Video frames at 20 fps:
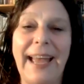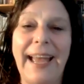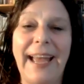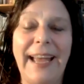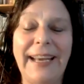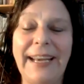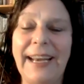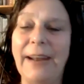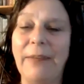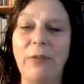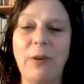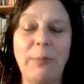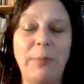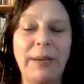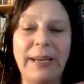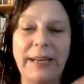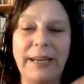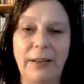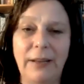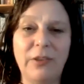And
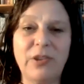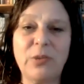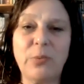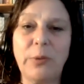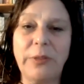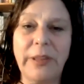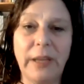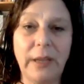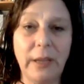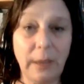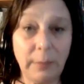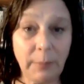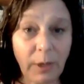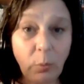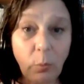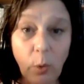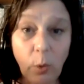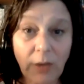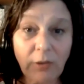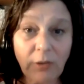everybody else, when they come
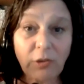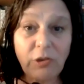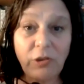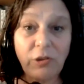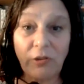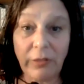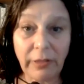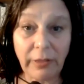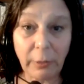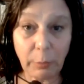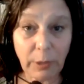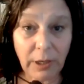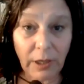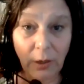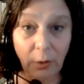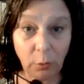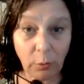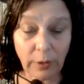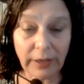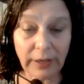and watch the
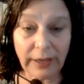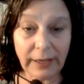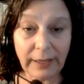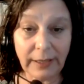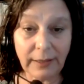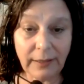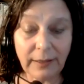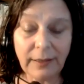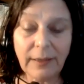recording.